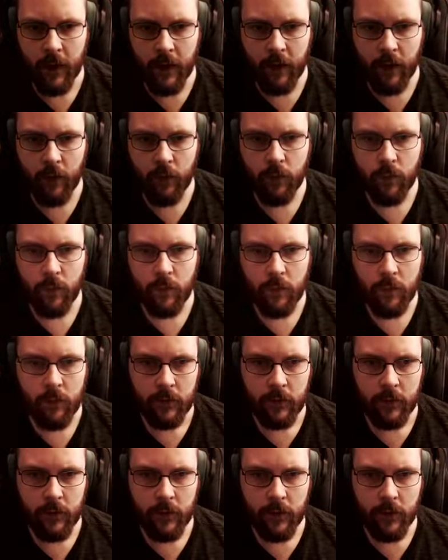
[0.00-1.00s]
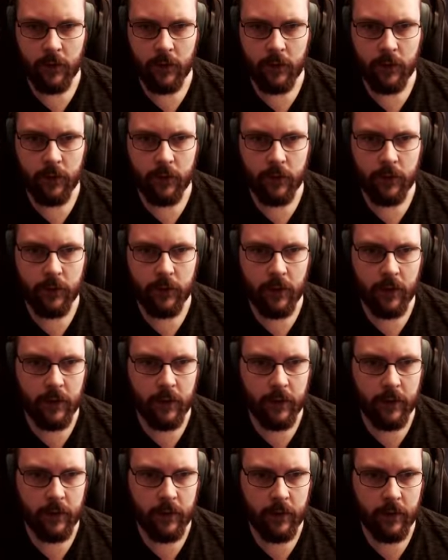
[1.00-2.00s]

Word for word: Ow. Oh, good god.